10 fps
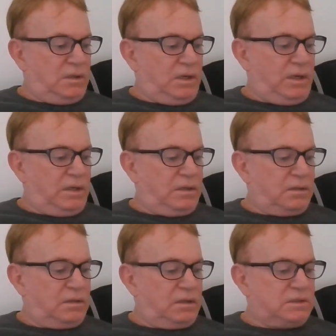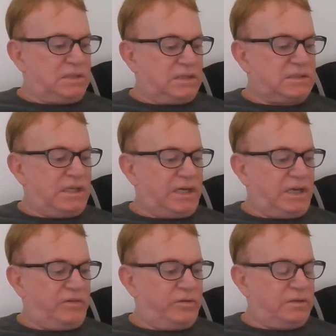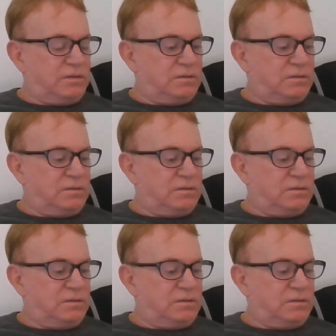And it does take effort.